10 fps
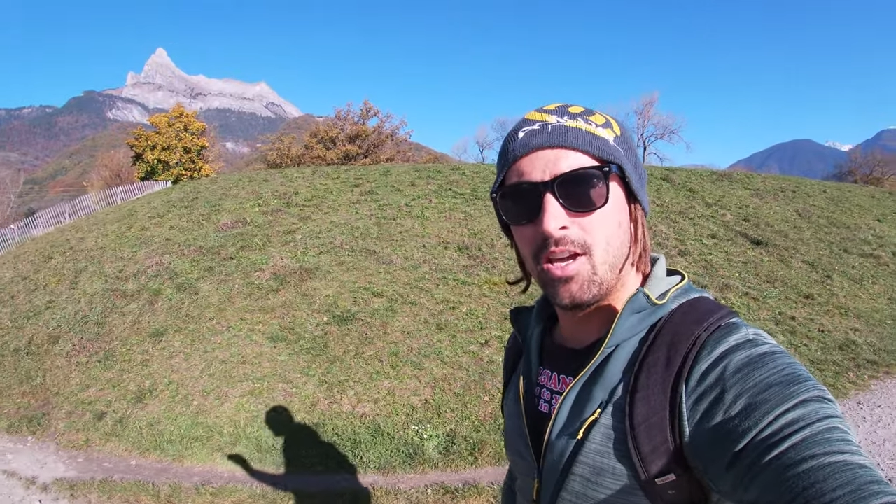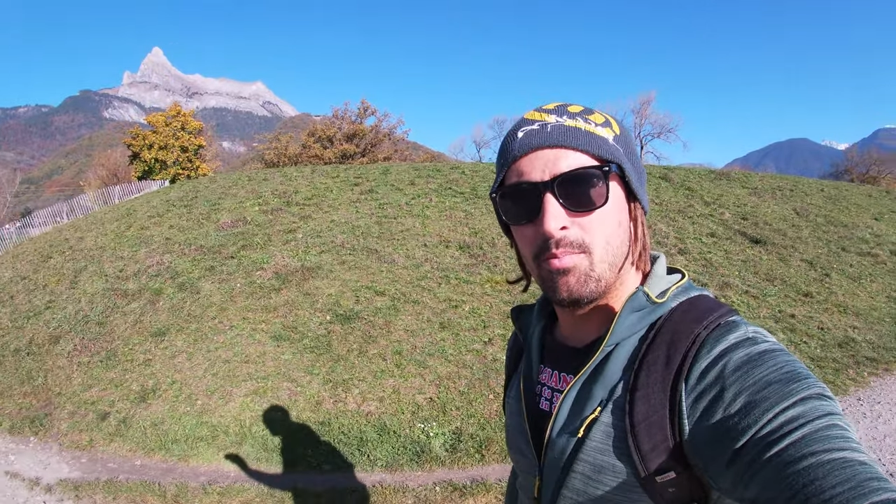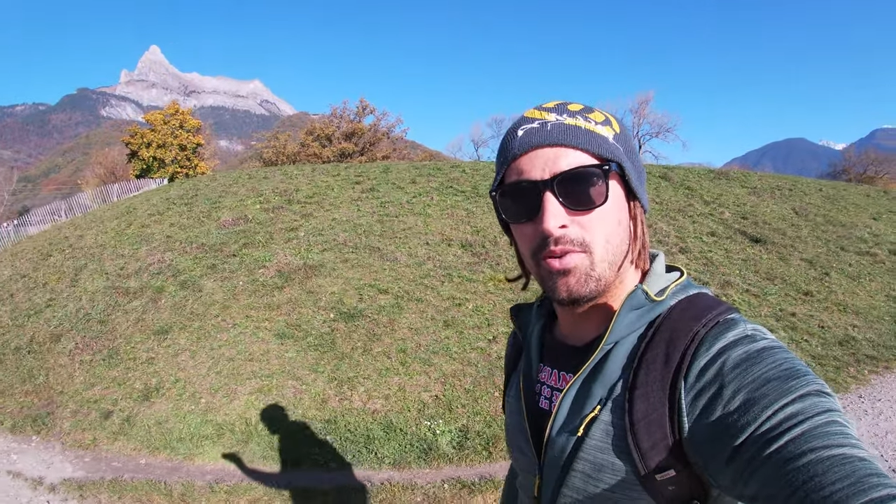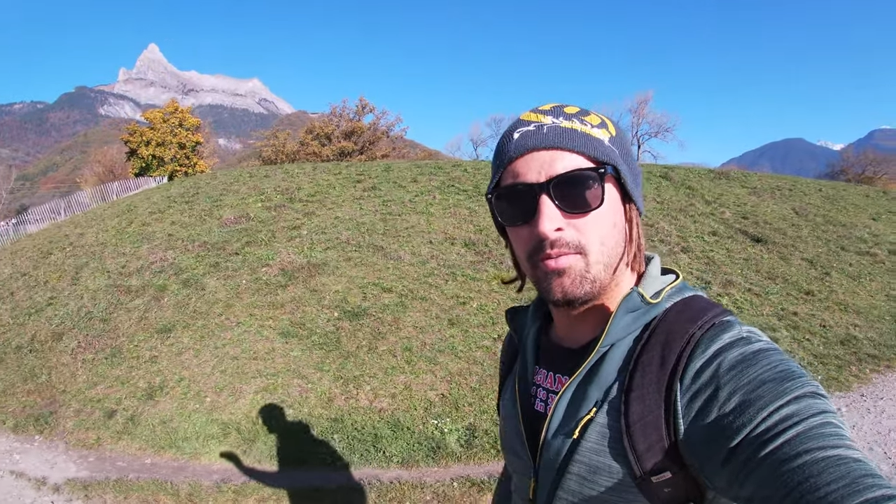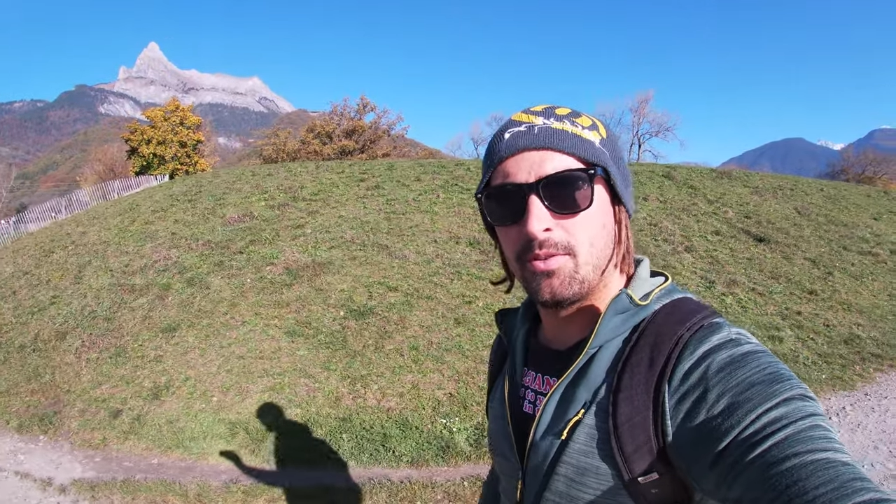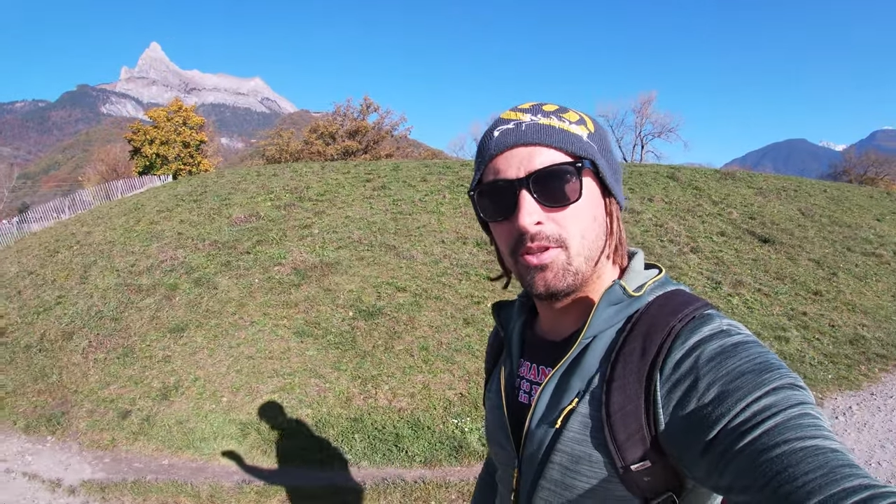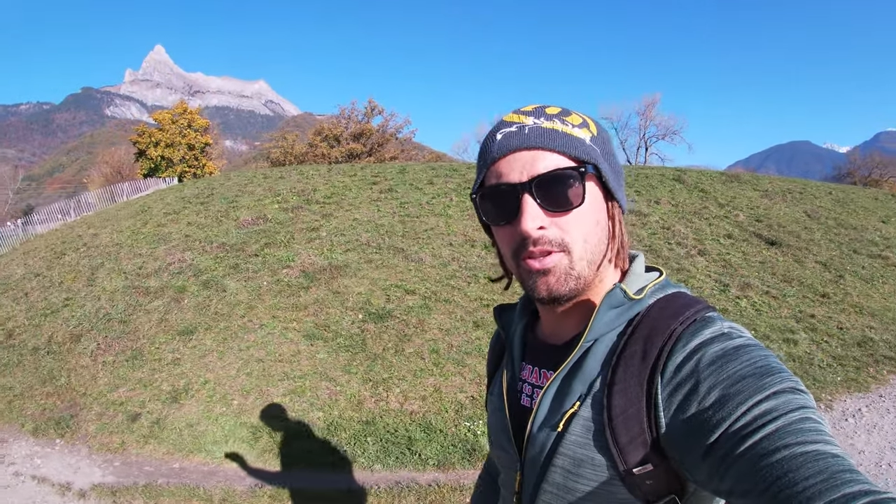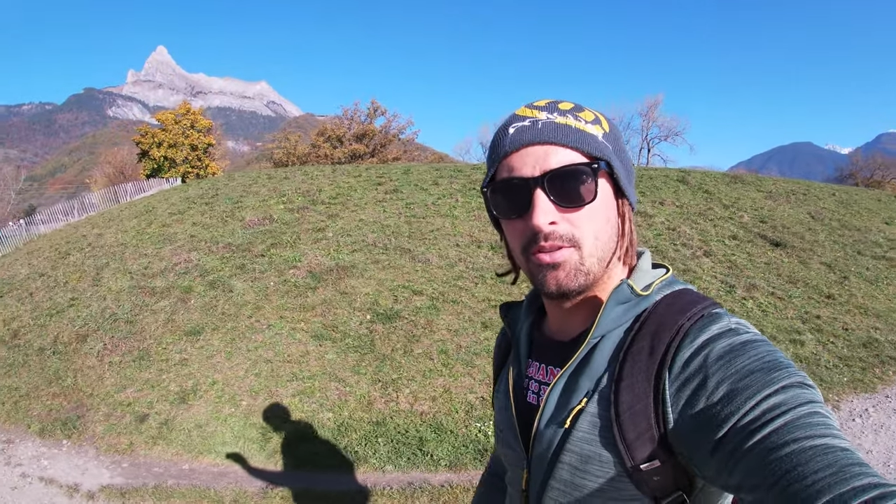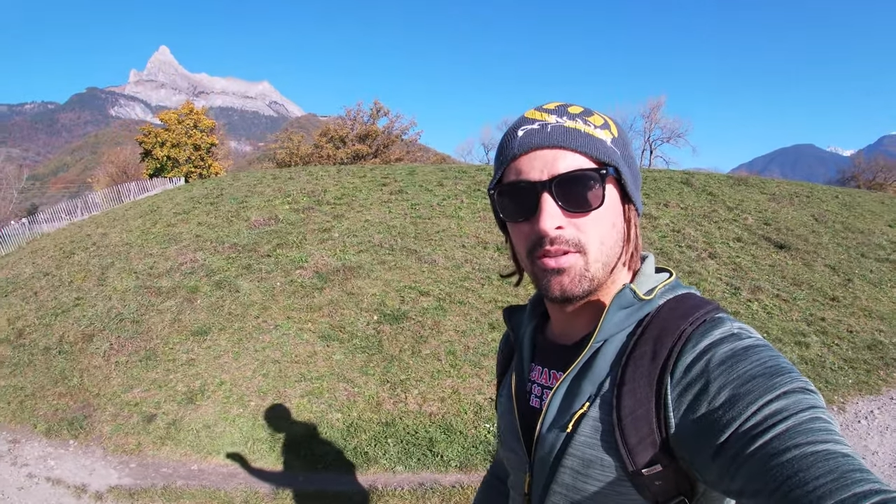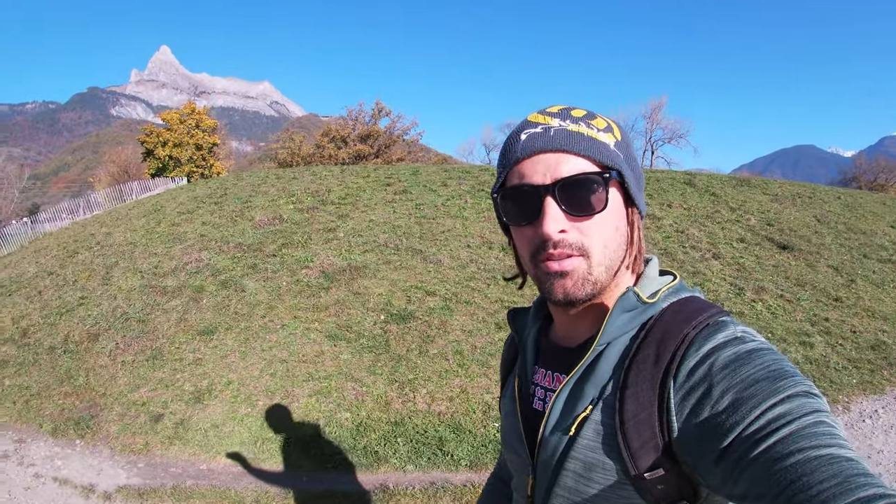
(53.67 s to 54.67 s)
open for the
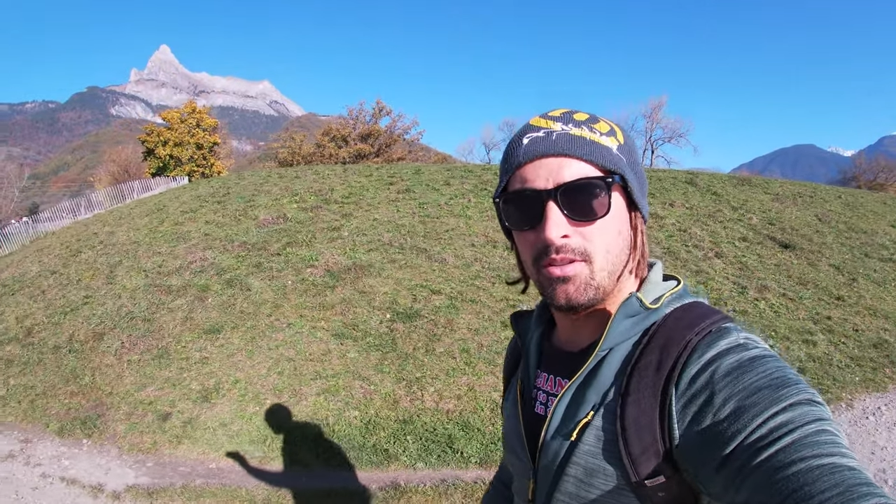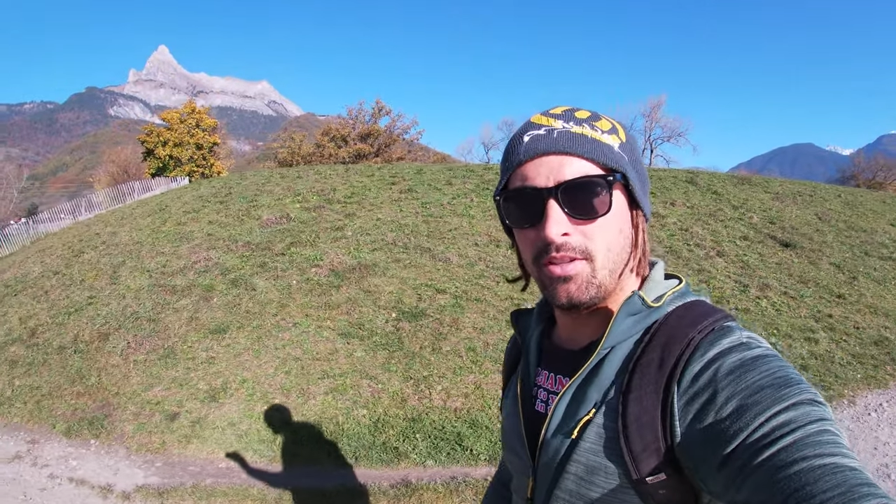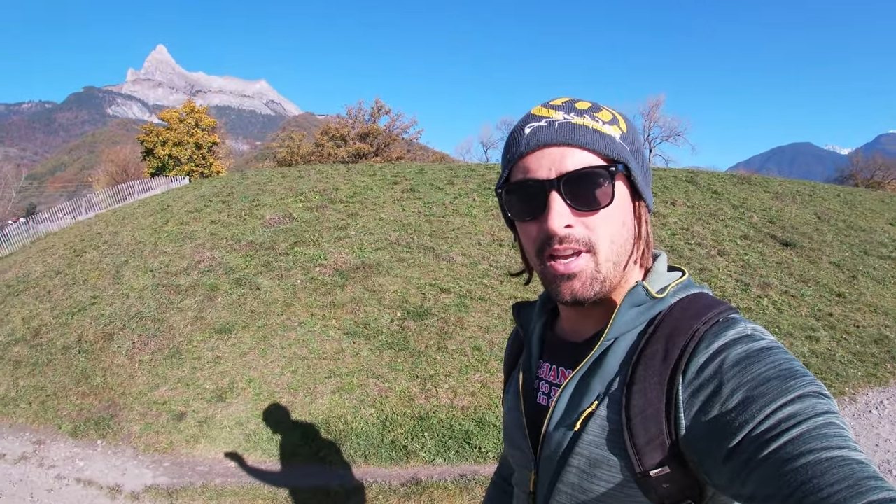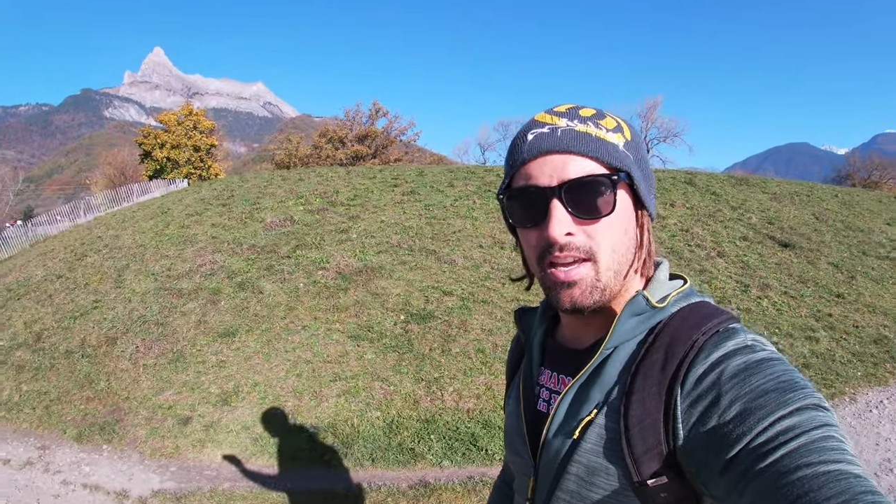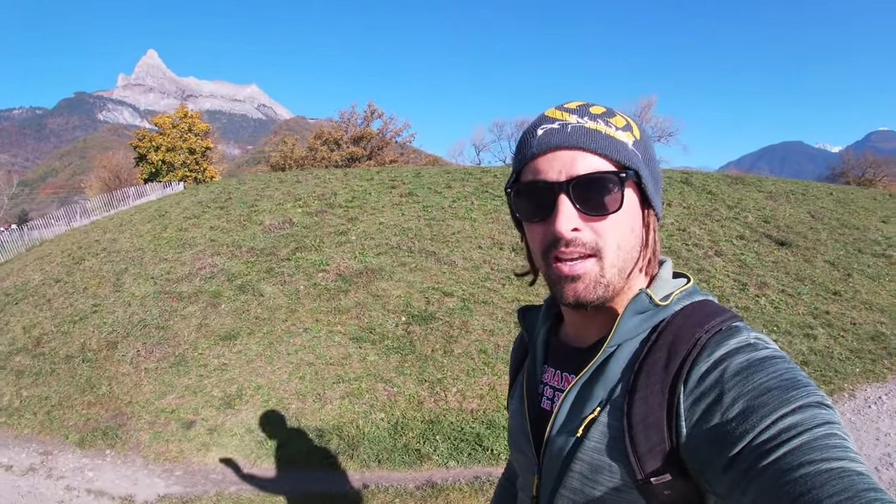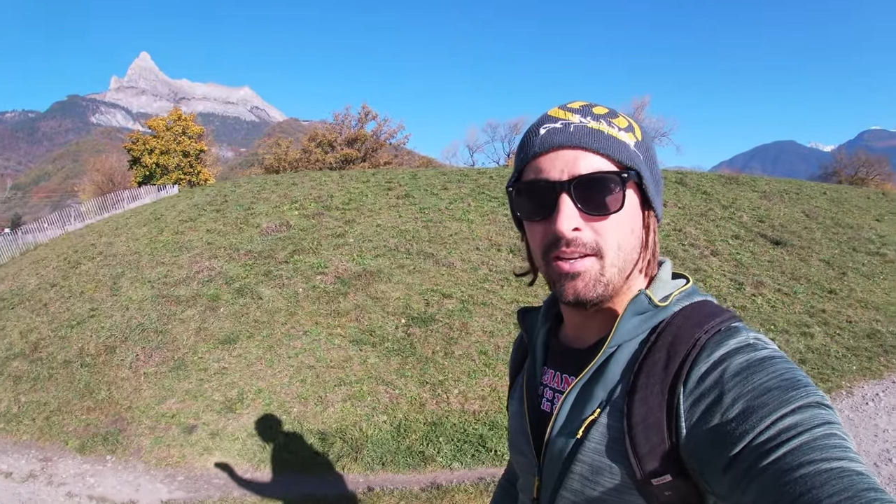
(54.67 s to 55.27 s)
Toussaint holiday.